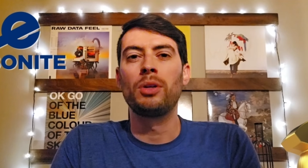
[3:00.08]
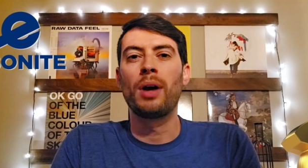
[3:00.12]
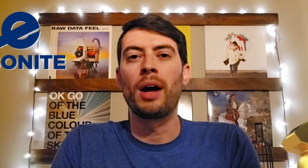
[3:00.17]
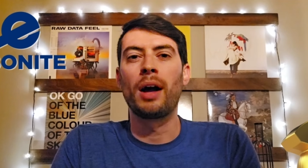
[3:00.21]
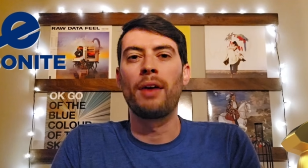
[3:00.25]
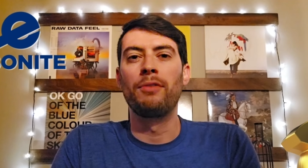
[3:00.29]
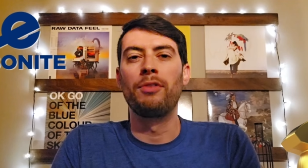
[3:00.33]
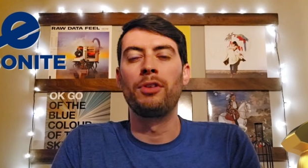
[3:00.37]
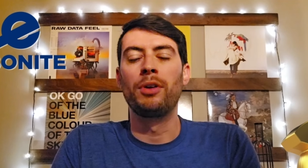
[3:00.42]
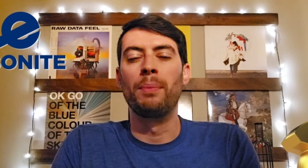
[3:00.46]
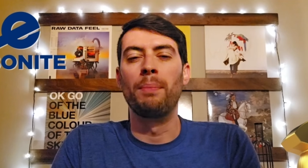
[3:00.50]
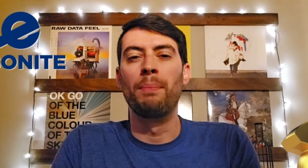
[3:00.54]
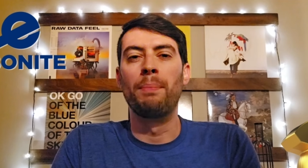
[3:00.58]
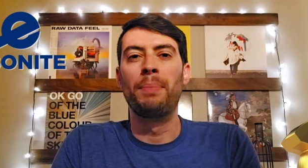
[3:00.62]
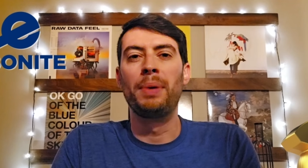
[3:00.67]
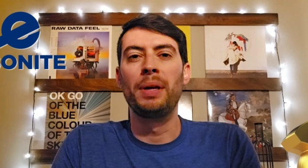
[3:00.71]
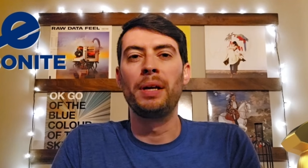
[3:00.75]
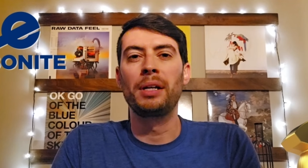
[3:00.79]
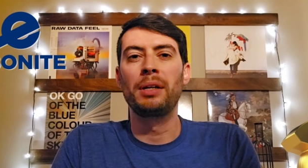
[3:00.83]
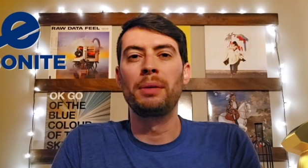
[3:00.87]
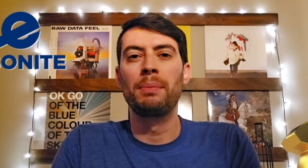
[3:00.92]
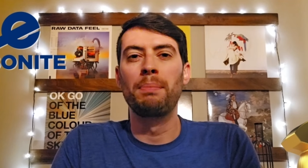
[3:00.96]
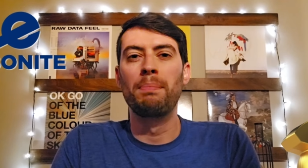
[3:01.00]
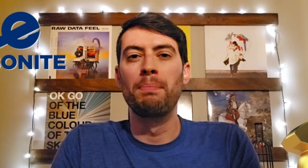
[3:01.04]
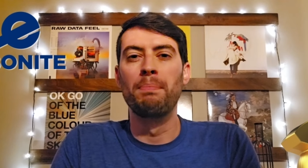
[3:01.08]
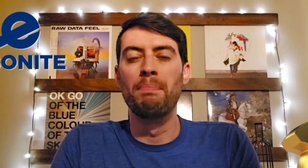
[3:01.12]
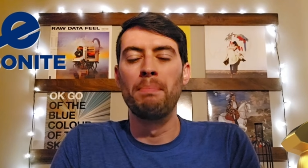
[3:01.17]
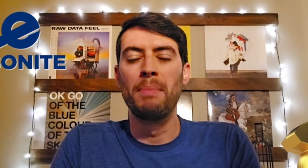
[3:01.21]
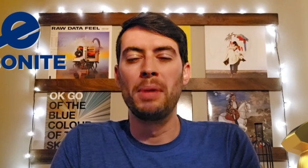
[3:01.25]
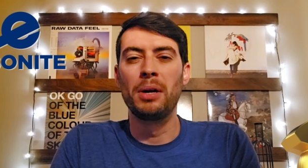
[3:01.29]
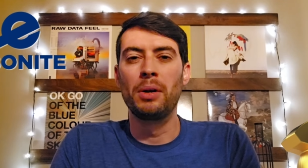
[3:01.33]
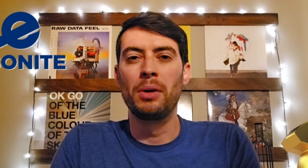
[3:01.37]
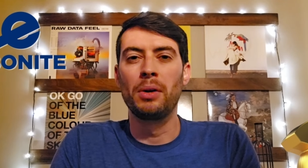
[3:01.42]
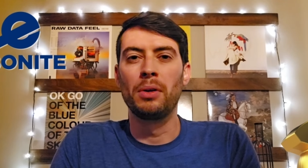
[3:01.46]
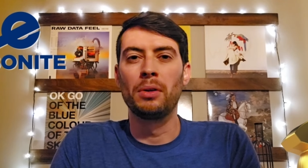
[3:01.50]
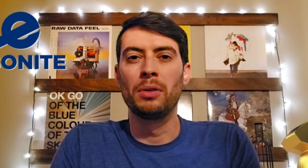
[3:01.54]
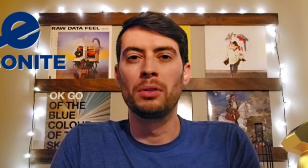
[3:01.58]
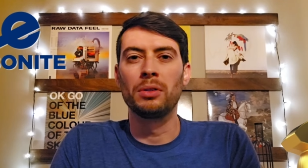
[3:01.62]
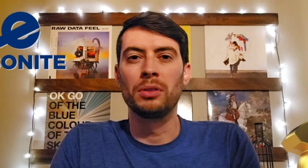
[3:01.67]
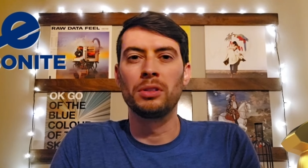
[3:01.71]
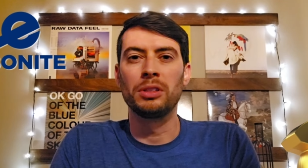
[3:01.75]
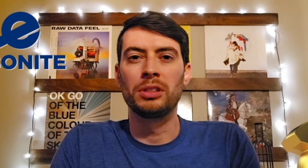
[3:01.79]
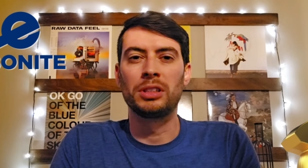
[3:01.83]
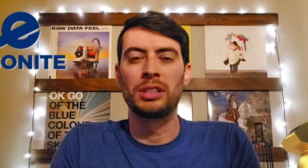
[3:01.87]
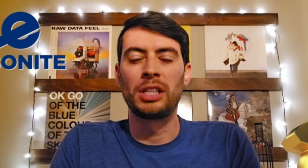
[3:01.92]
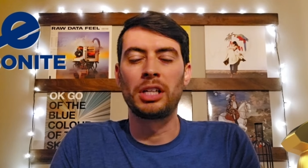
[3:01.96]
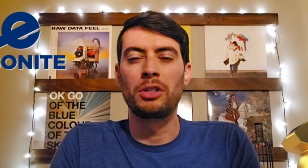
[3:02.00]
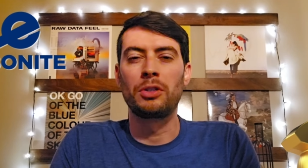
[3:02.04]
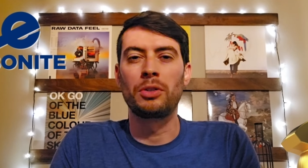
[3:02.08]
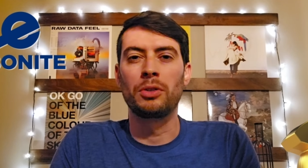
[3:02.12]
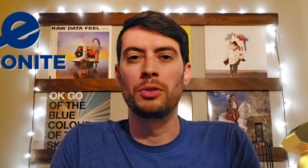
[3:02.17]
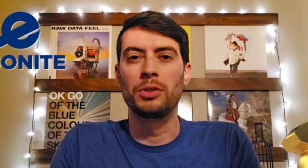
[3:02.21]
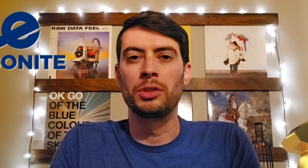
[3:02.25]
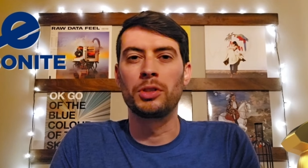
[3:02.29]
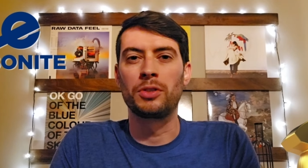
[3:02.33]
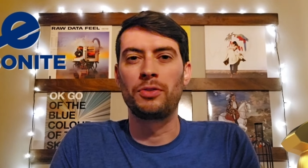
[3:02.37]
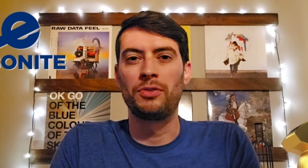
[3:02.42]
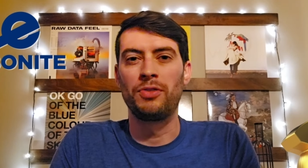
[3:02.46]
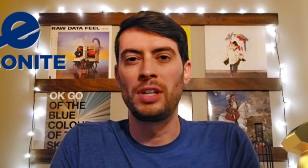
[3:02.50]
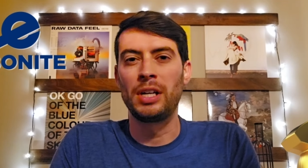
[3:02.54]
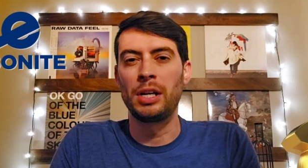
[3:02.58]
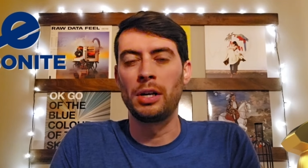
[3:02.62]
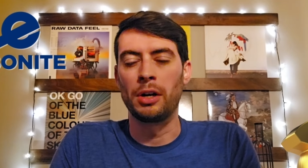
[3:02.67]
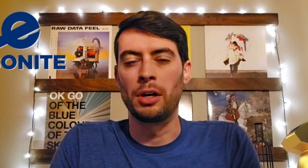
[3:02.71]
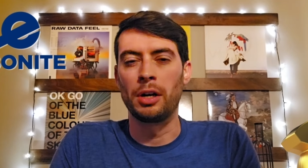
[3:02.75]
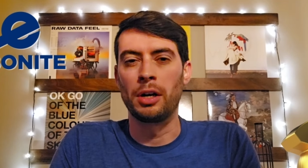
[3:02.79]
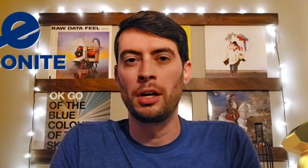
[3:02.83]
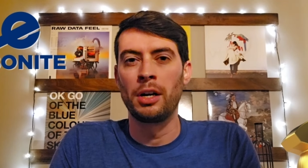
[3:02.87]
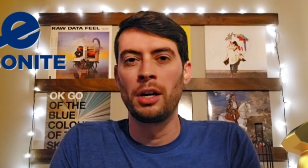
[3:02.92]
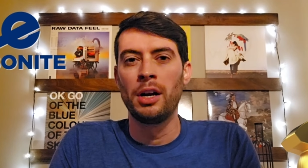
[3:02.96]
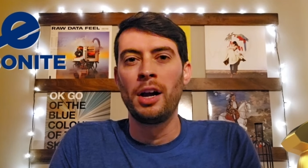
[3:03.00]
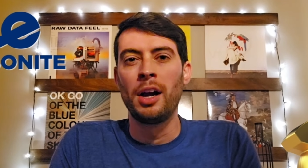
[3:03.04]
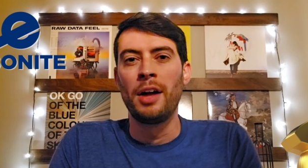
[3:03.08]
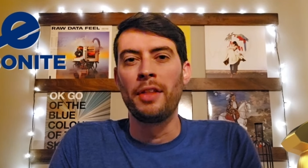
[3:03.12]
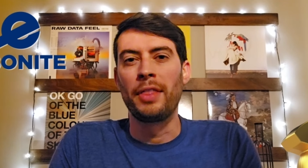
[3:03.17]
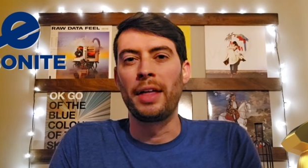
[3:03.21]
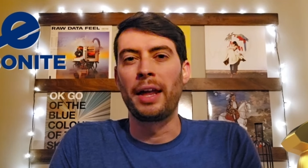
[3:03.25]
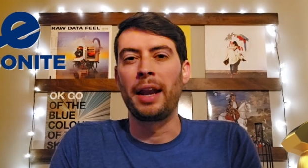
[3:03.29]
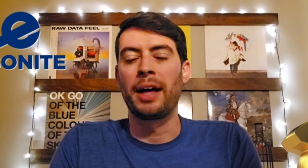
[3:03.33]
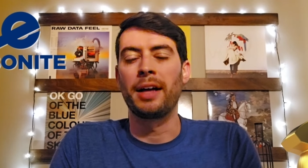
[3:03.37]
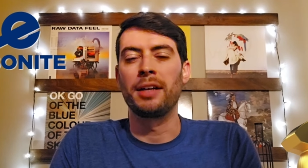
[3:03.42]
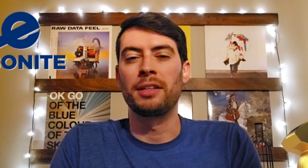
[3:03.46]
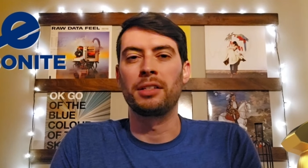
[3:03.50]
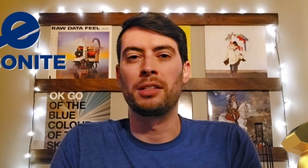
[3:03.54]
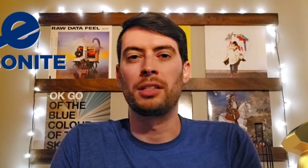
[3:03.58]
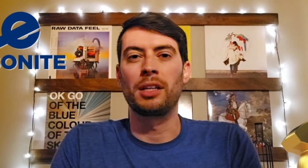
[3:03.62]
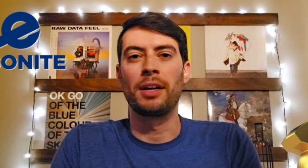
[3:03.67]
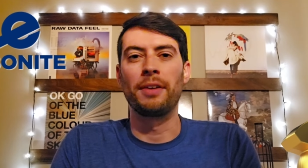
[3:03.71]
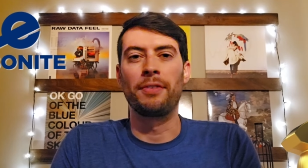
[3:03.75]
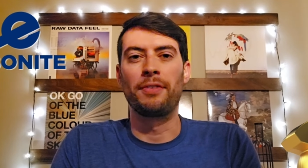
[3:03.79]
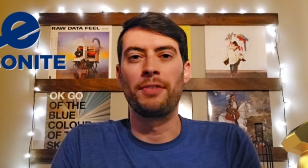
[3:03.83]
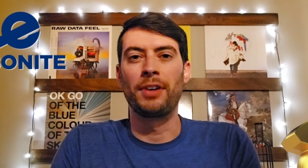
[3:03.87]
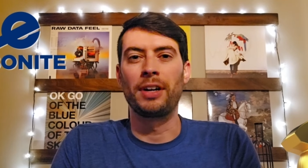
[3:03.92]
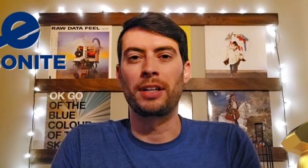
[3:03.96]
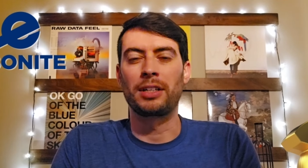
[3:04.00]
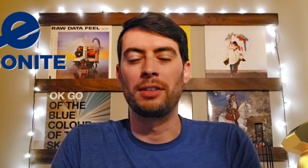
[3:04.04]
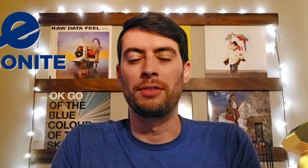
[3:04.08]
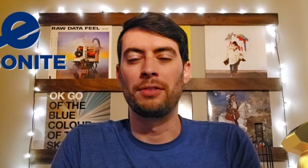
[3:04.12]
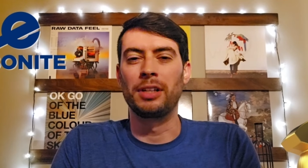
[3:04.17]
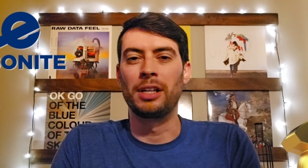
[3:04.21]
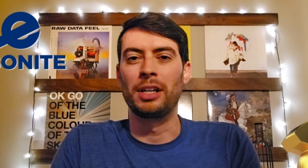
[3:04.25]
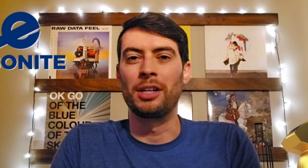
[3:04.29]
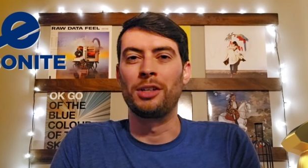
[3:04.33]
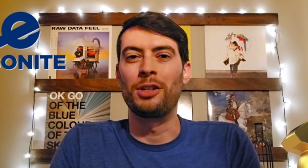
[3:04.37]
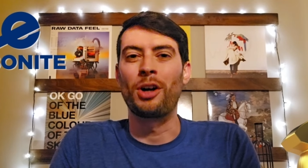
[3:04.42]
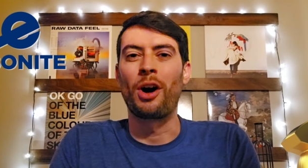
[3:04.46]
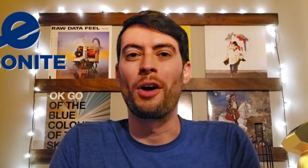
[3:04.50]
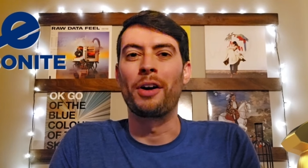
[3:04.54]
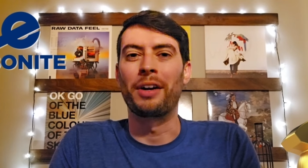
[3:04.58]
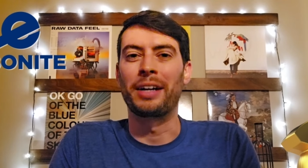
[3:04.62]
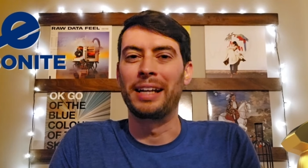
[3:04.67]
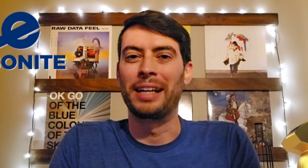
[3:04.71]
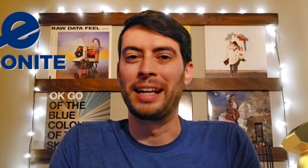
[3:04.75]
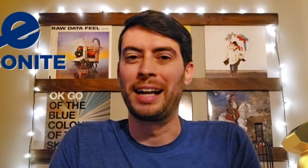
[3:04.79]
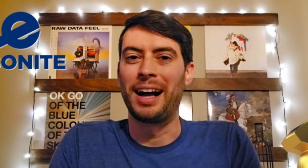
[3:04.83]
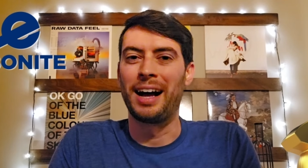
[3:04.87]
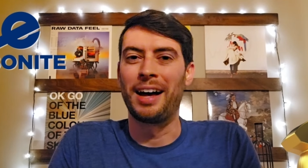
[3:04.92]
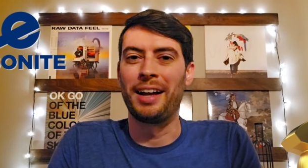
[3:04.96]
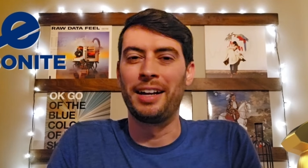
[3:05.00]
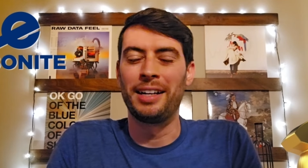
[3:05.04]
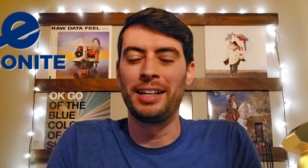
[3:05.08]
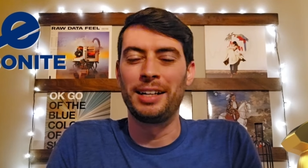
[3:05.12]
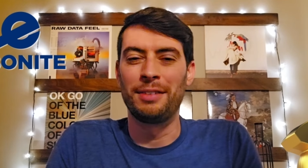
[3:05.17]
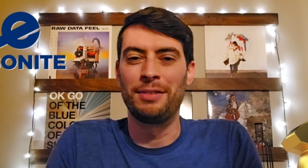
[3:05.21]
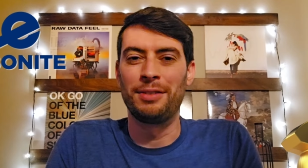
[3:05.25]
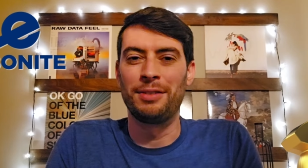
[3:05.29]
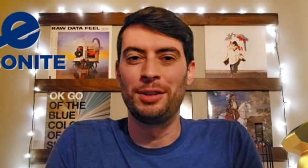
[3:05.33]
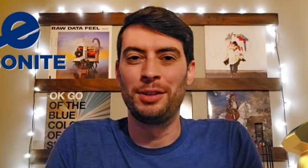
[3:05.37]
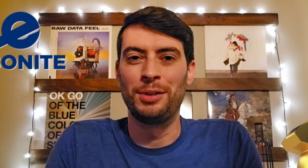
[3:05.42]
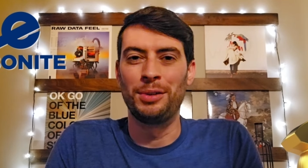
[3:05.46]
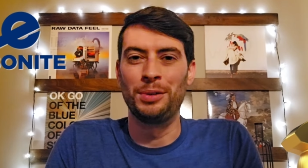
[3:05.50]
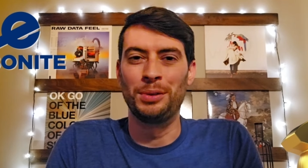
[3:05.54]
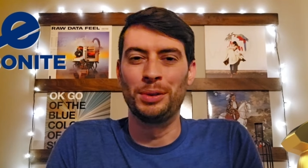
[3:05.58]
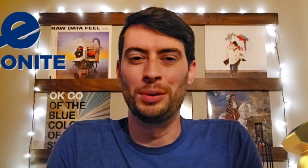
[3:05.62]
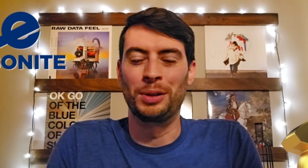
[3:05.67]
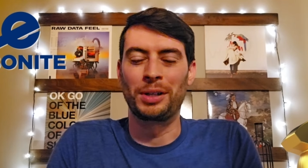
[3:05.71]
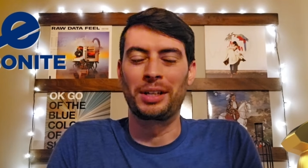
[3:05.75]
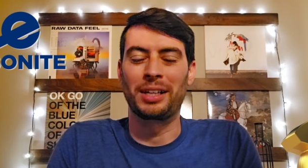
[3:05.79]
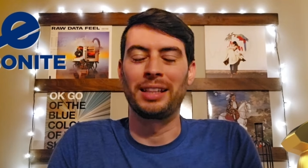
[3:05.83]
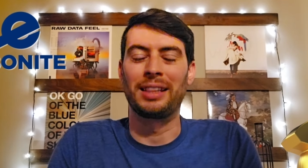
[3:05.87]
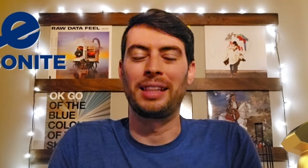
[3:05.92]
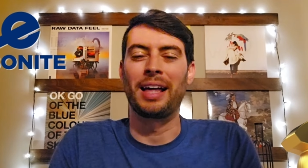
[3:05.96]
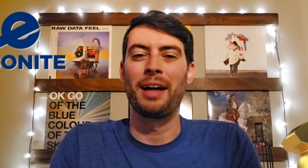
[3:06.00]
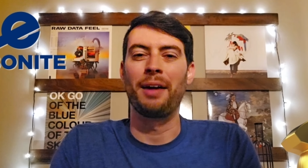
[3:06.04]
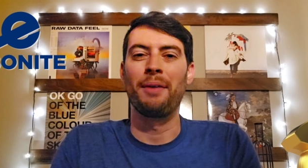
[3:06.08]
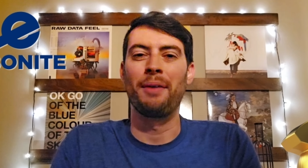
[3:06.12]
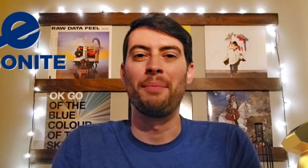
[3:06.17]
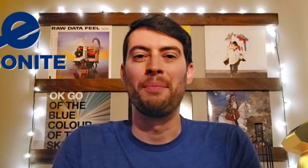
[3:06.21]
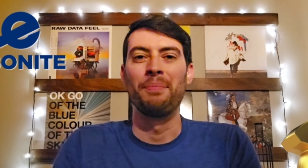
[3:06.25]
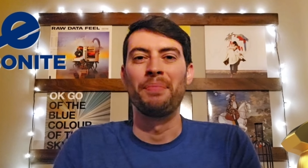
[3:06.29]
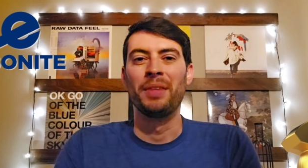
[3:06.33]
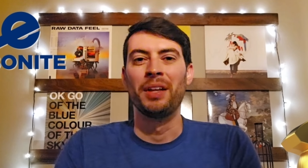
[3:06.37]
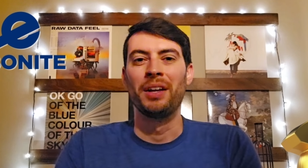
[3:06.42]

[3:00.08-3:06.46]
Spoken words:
have your big middle central sphere that has effectively a target on it, if you look at that.